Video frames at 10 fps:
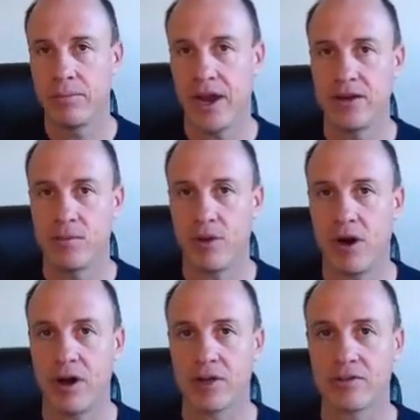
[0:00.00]
buying your
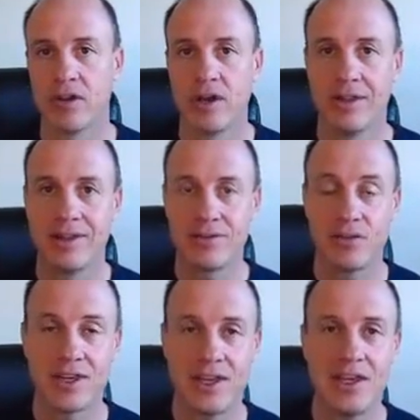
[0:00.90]
products.
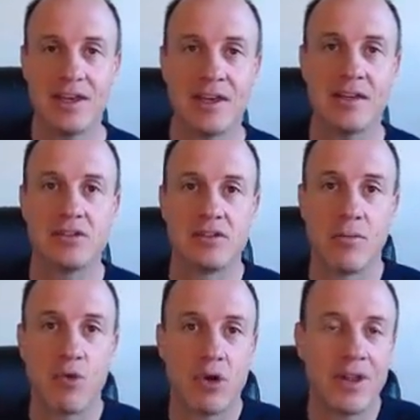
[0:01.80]
So the key is
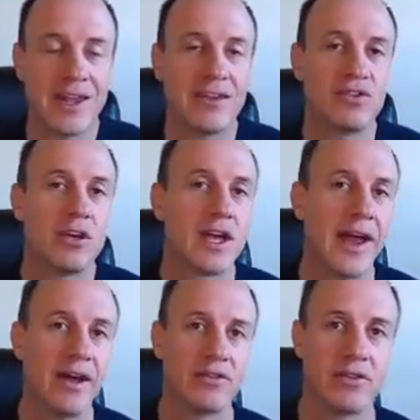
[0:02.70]
the more links you get
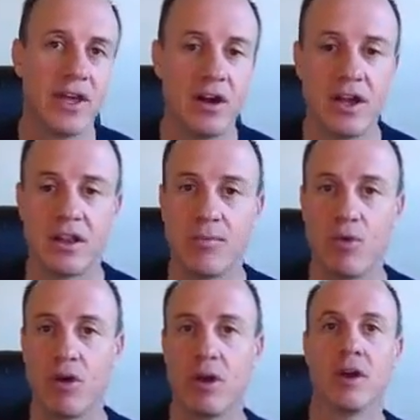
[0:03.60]
out to the internet, the
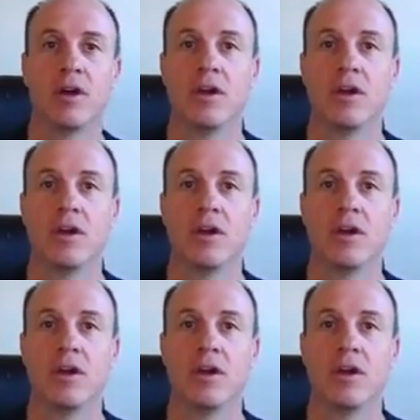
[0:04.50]
more